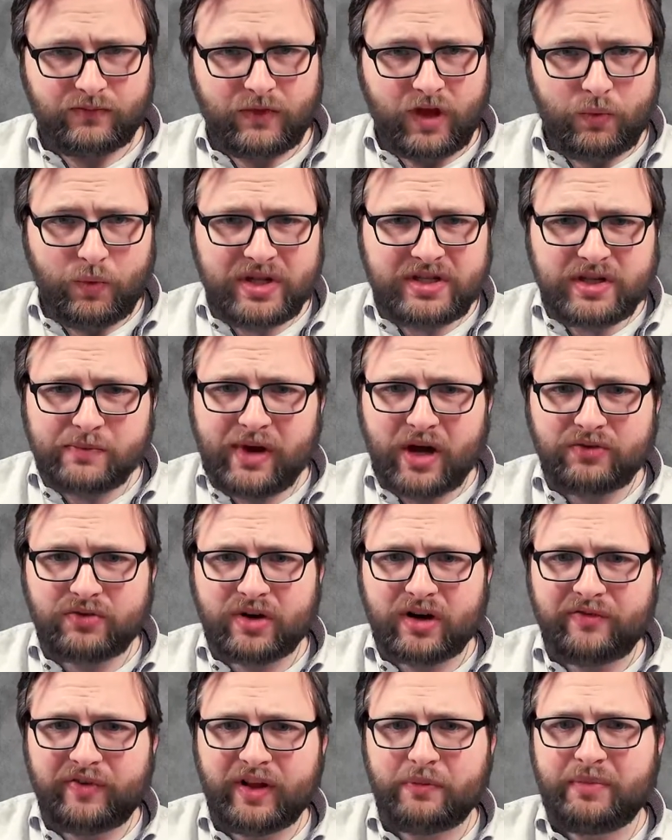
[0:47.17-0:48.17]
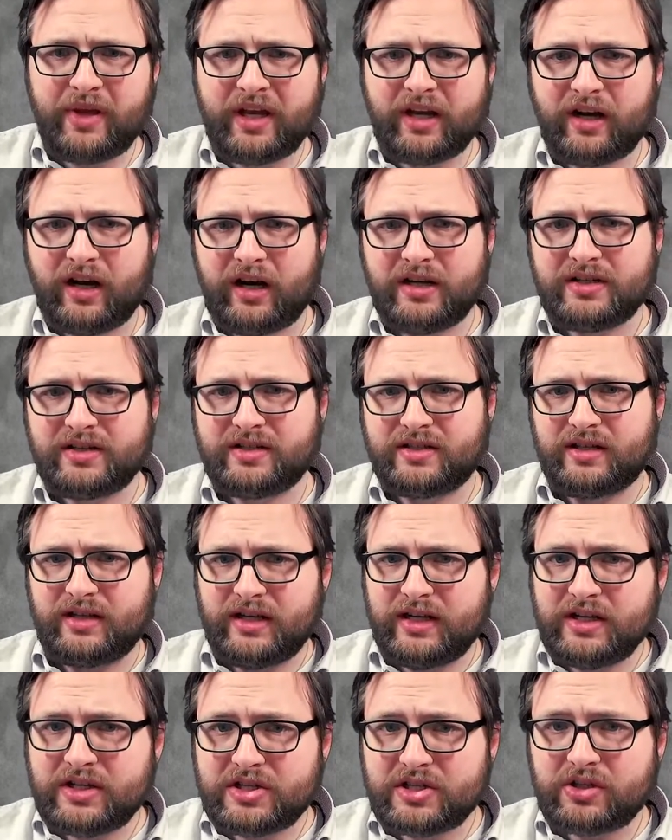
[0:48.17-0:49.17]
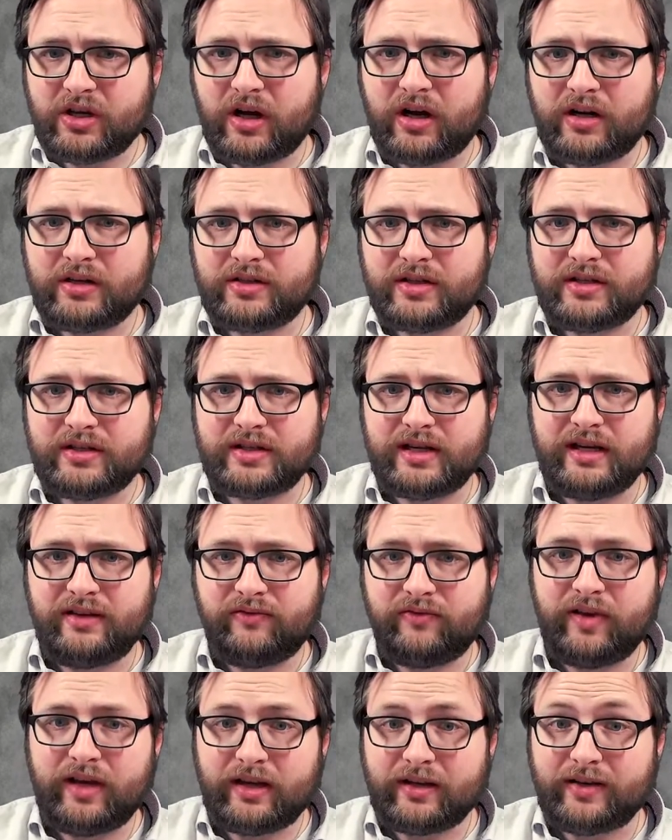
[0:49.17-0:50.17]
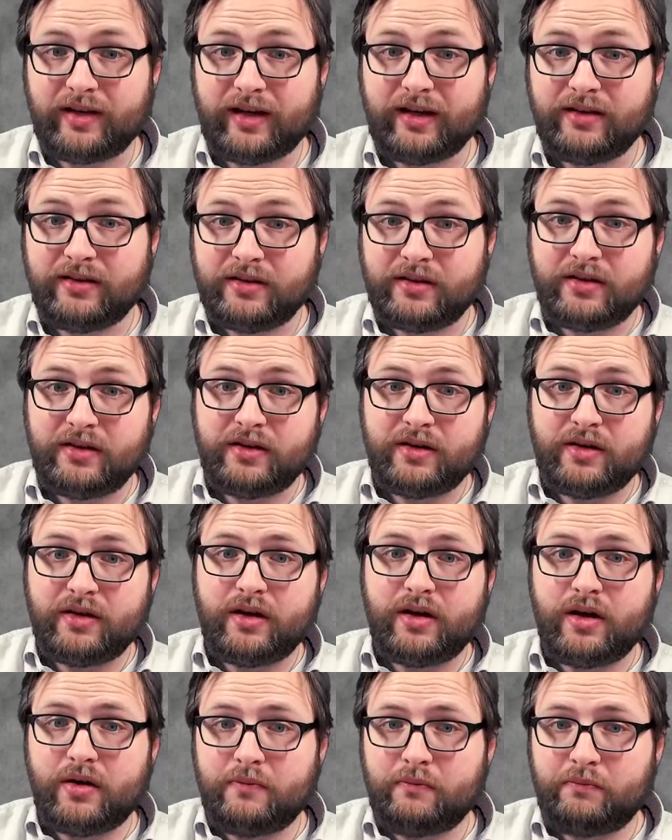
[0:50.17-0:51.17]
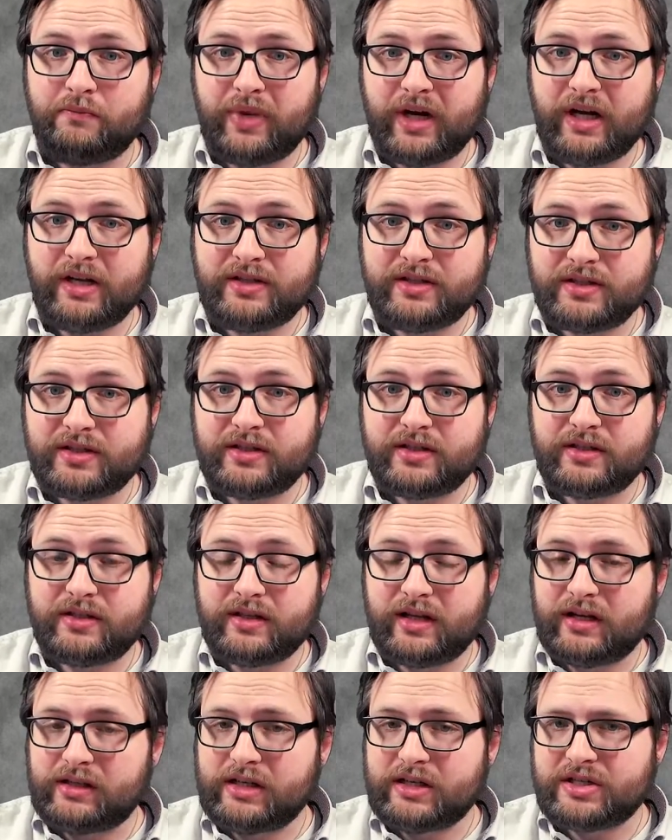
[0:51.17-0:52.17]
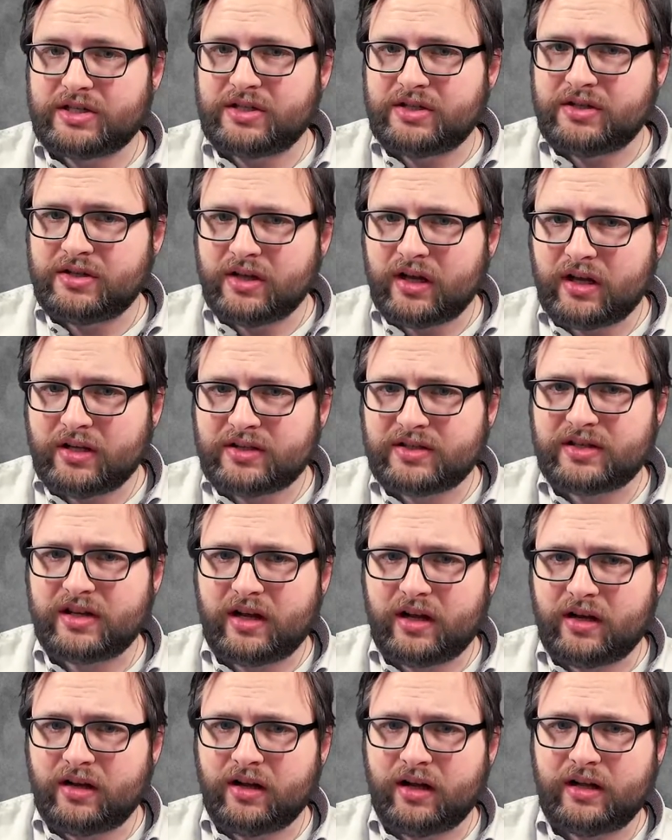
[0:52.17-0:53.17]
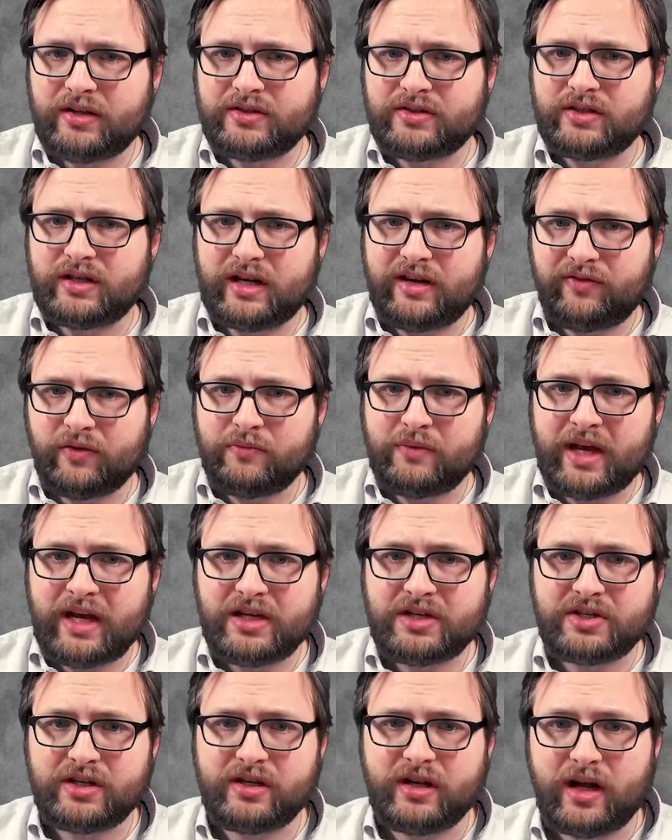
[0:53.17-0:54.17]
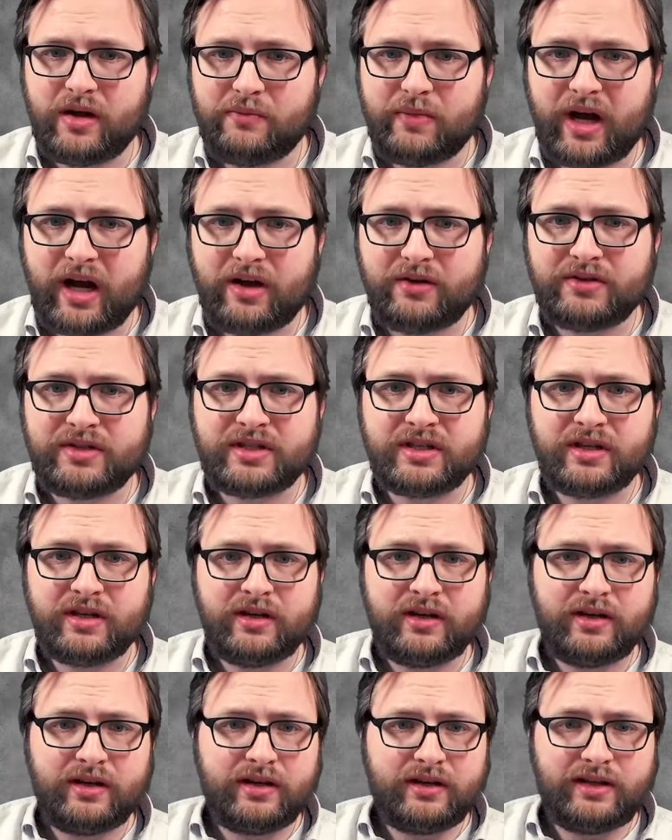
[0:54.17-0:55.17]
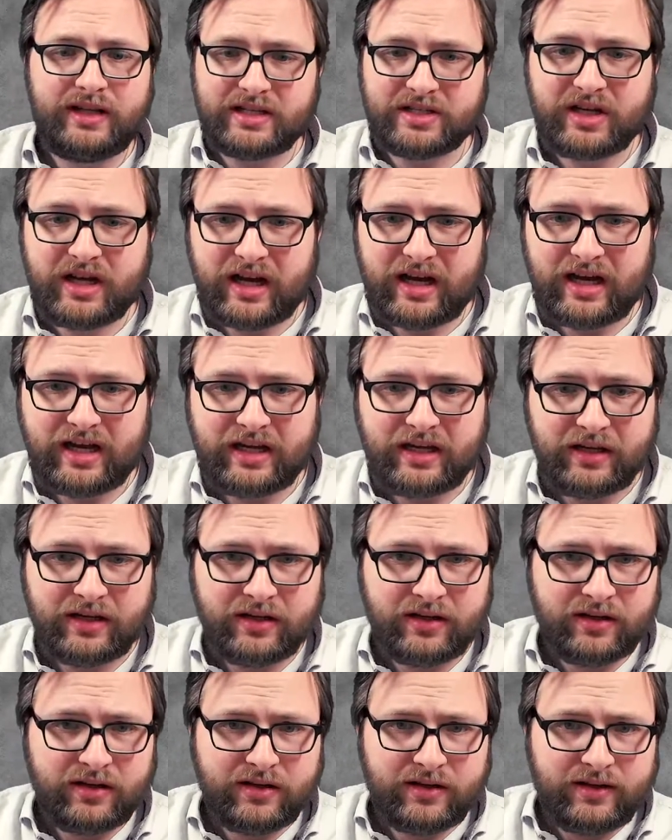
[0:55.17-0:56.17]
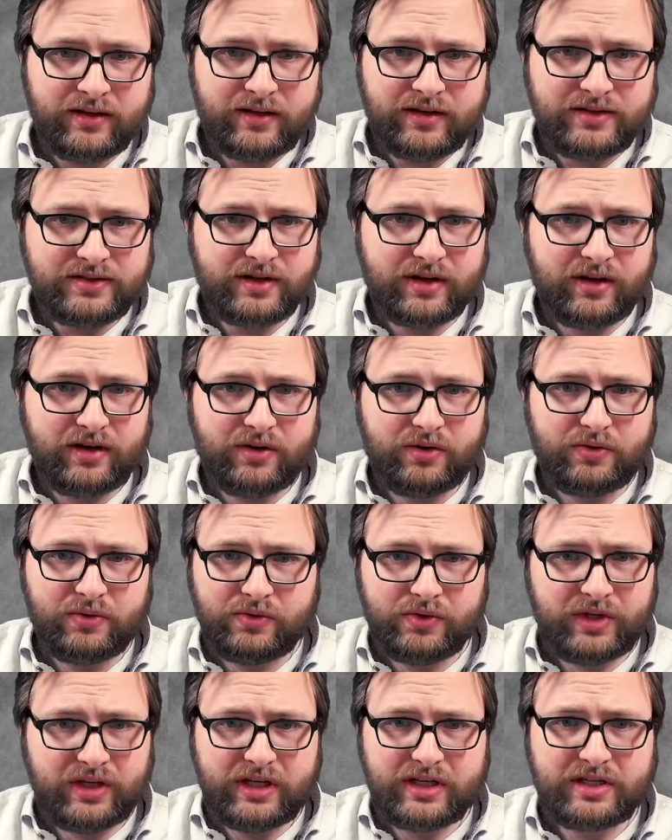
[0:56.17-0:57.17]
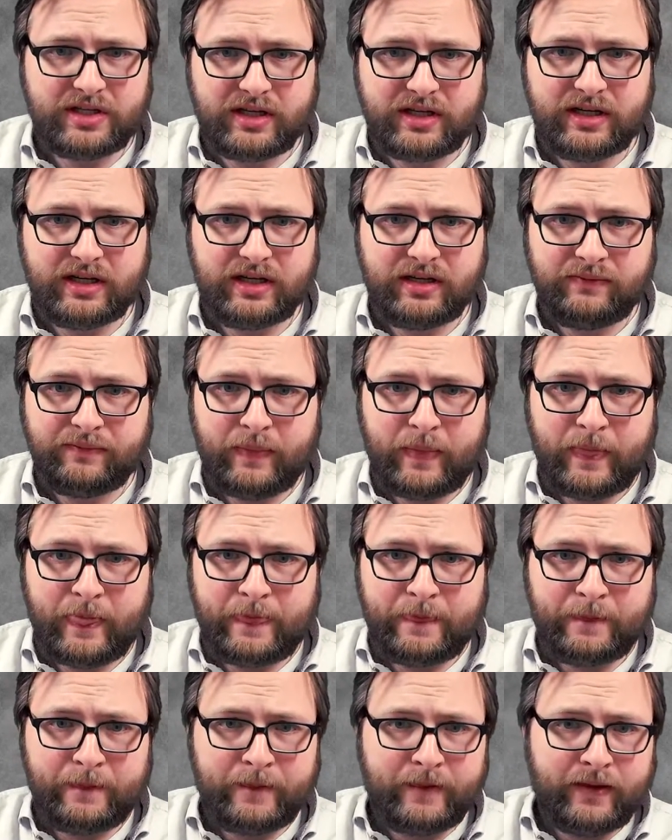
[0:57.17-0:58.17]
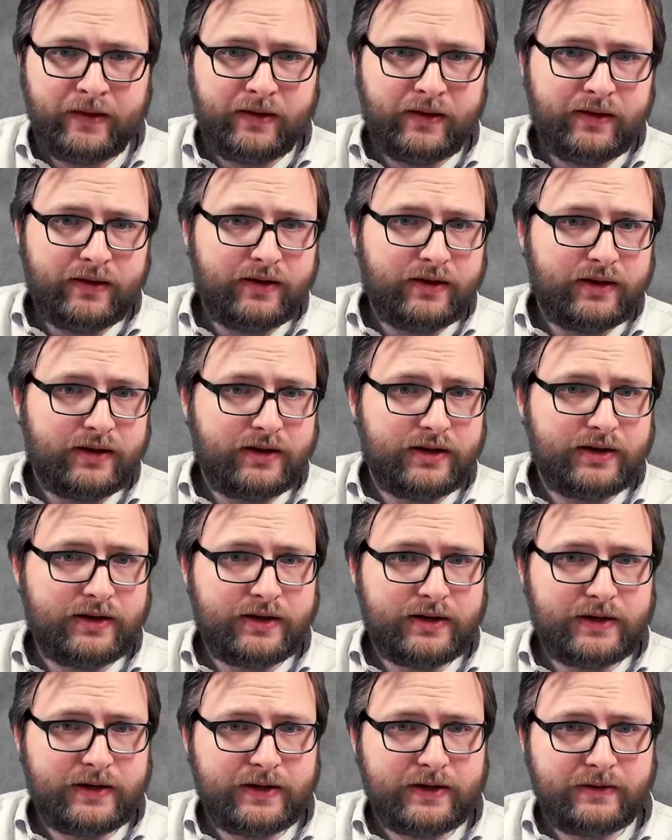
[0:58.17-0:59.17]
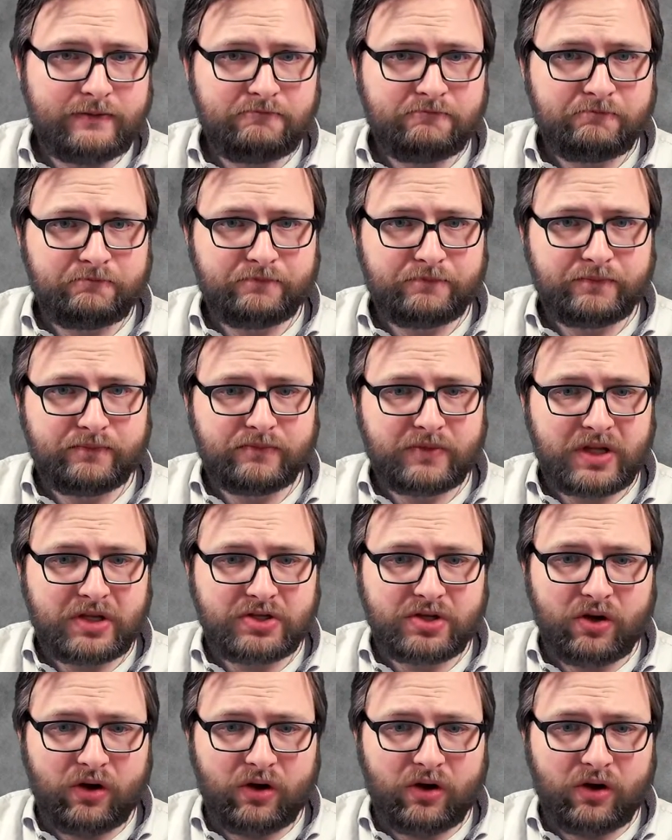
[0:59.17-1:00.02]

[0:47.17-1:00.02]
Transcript: when it's about Raphael Picard, he started Invicta, but there is not a lot information about this guy. So who is he? Um, so